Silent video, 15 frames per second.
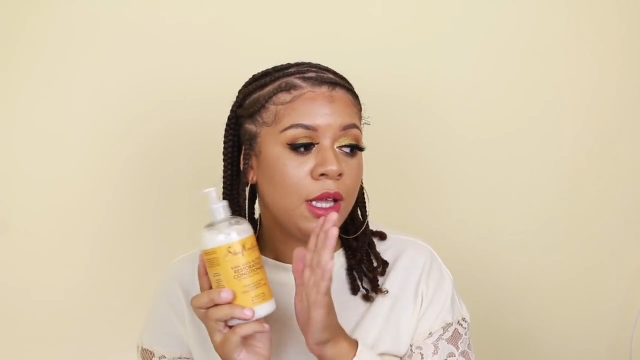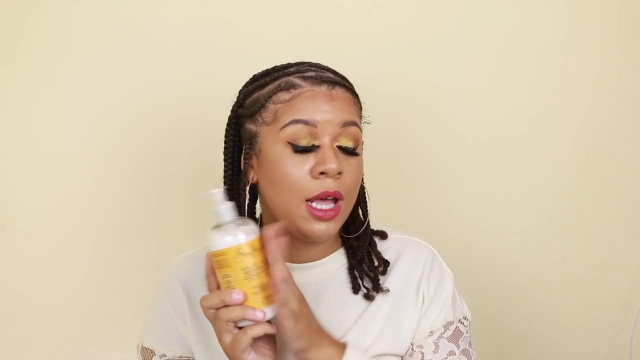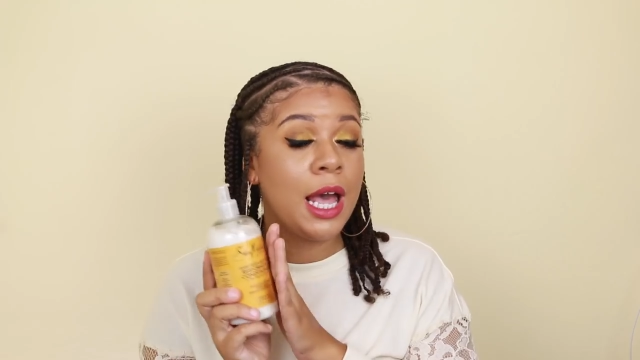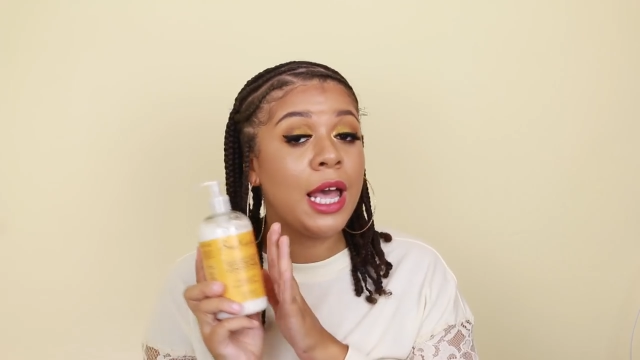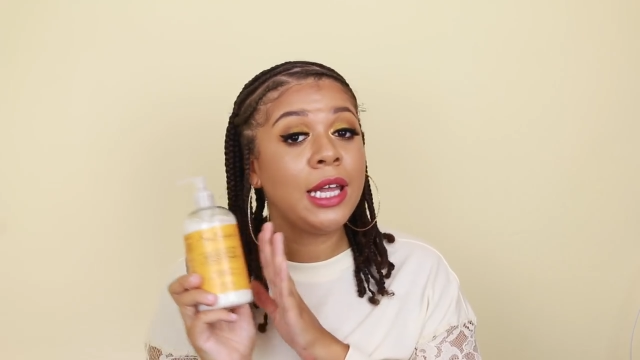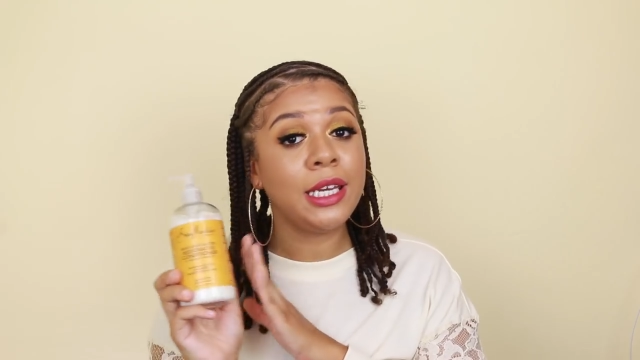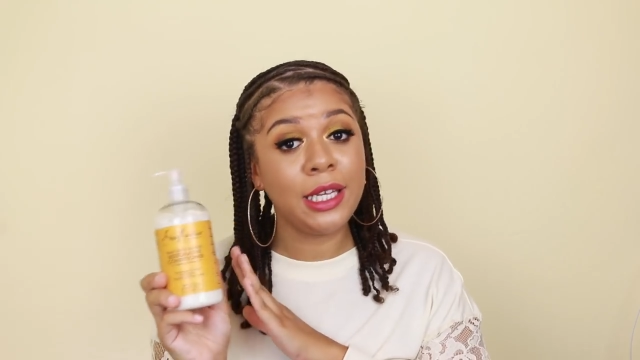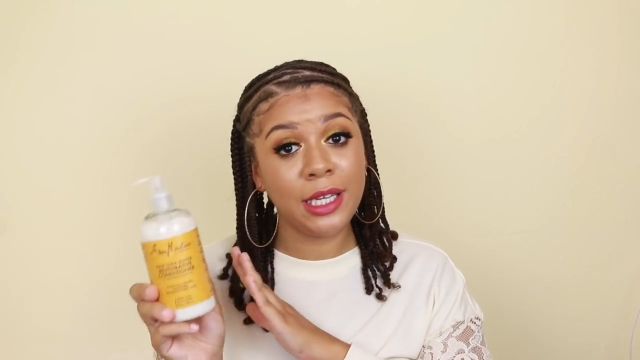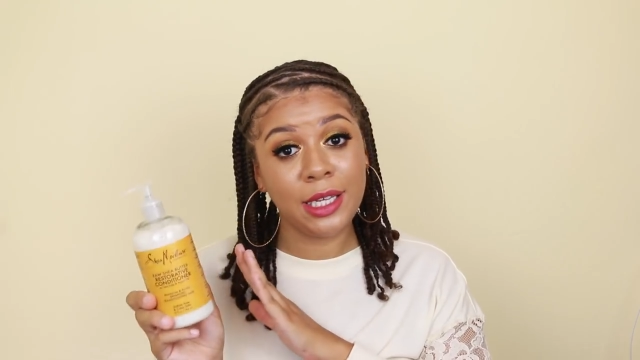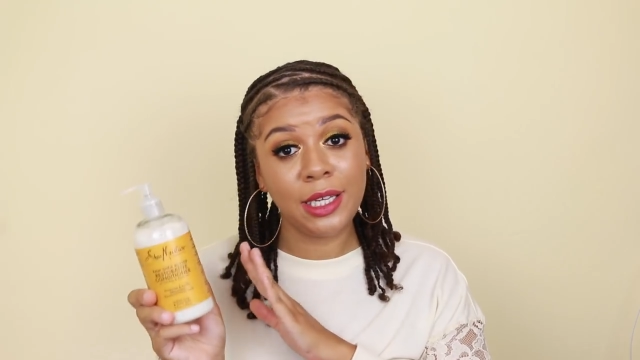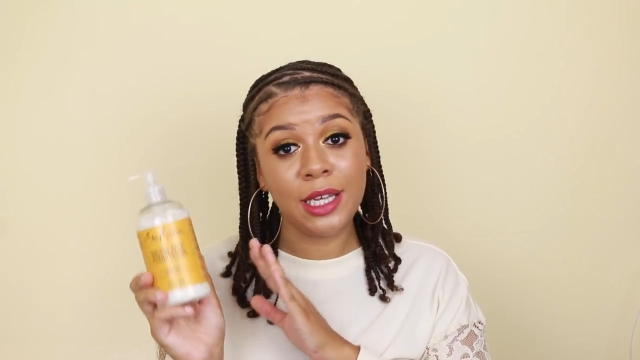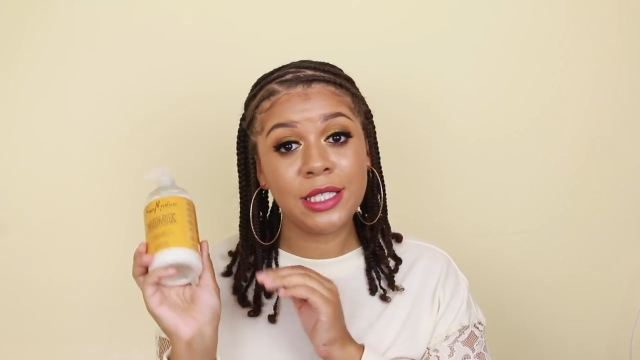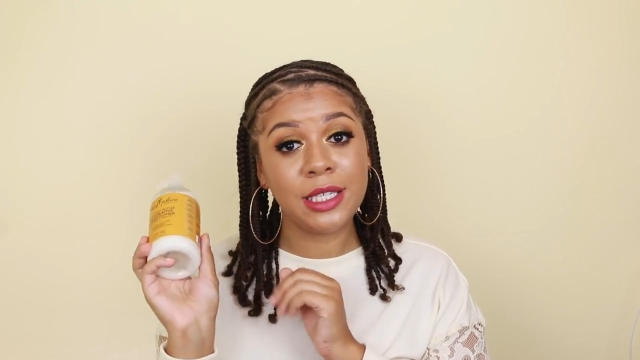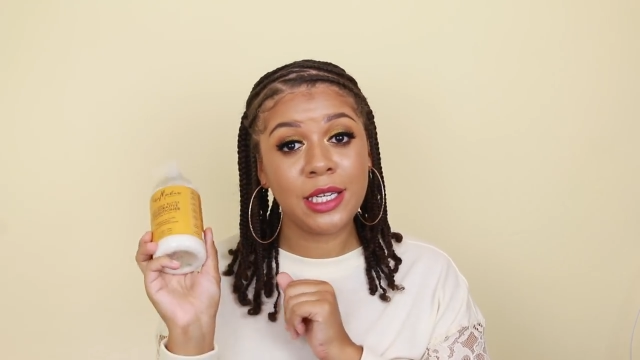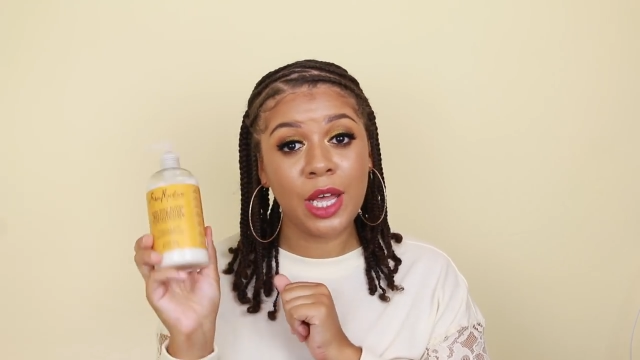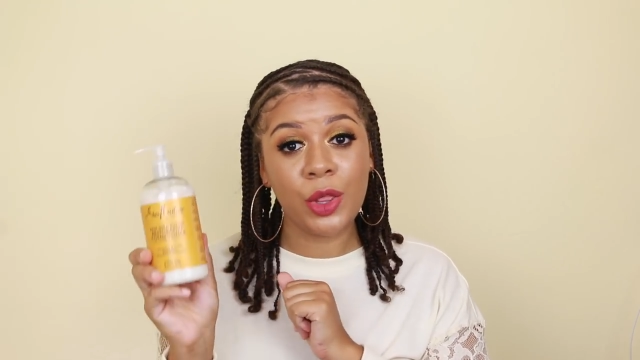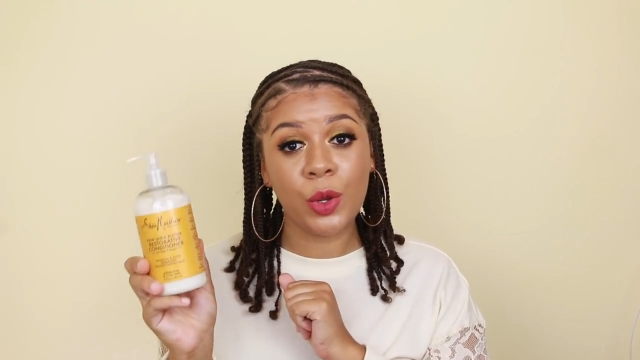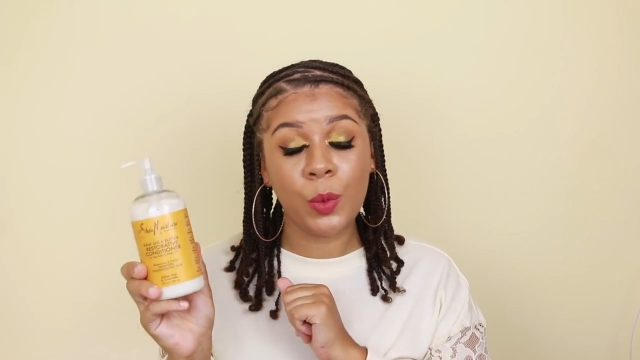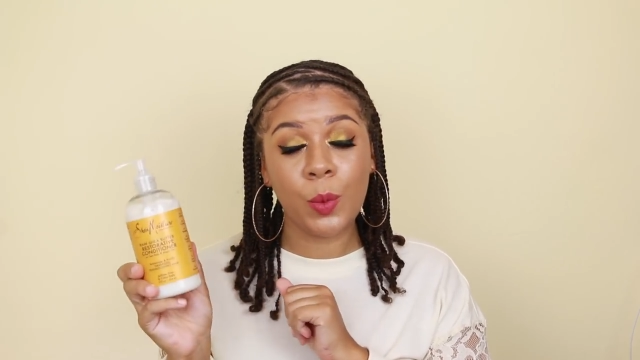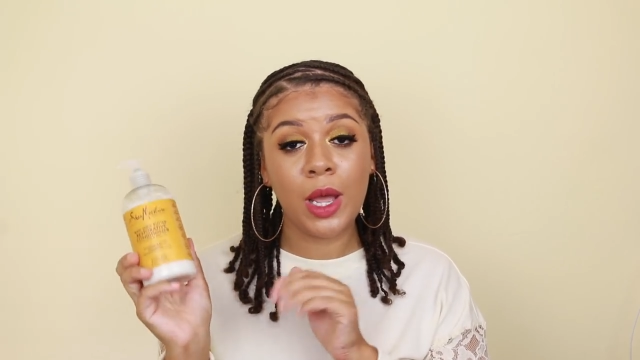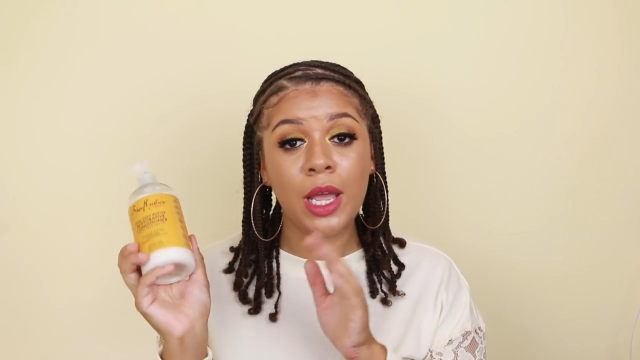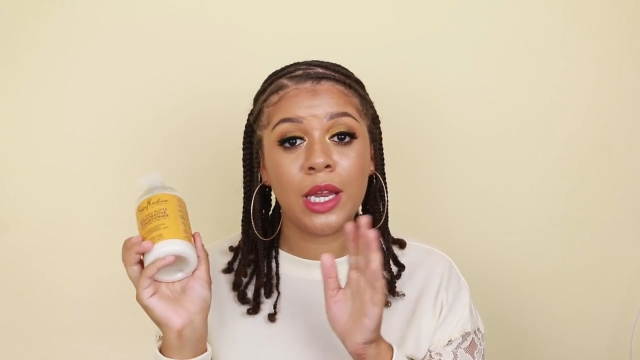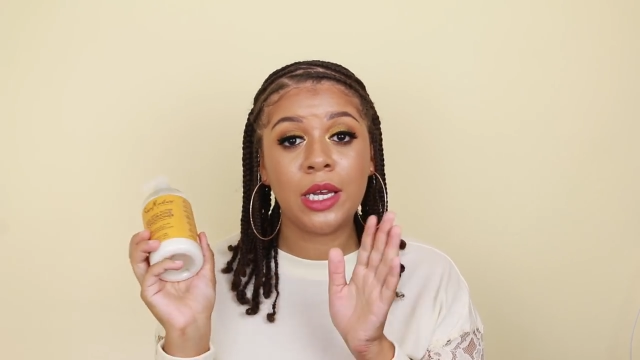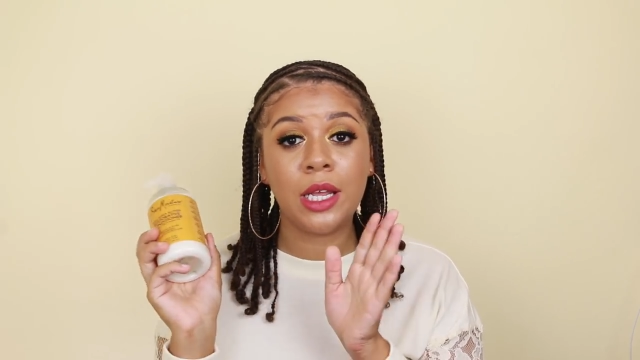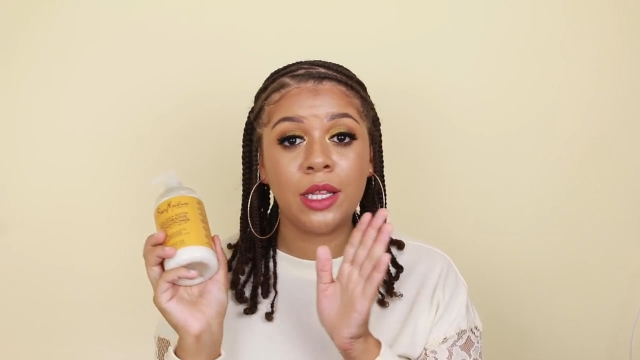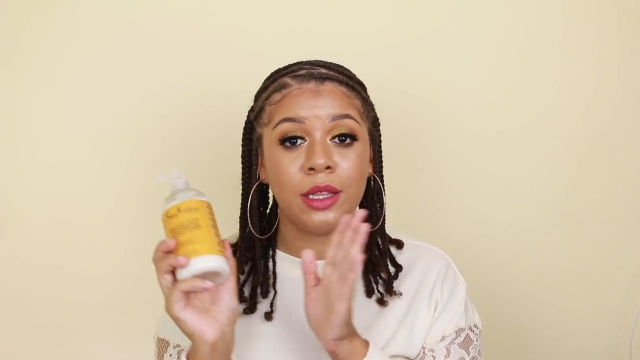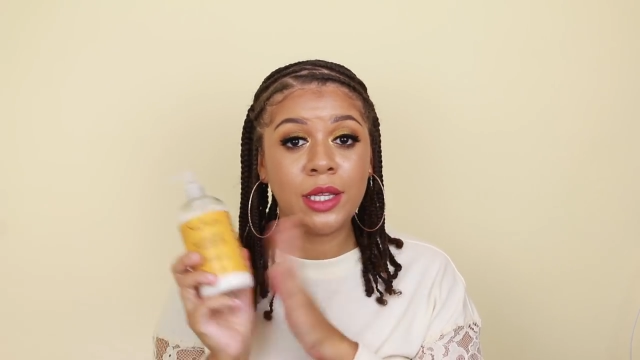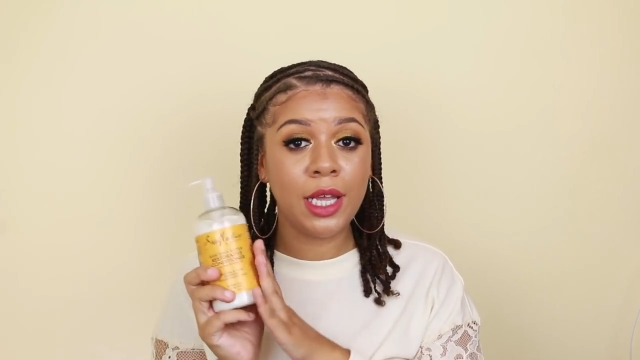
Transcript: Honey is another one.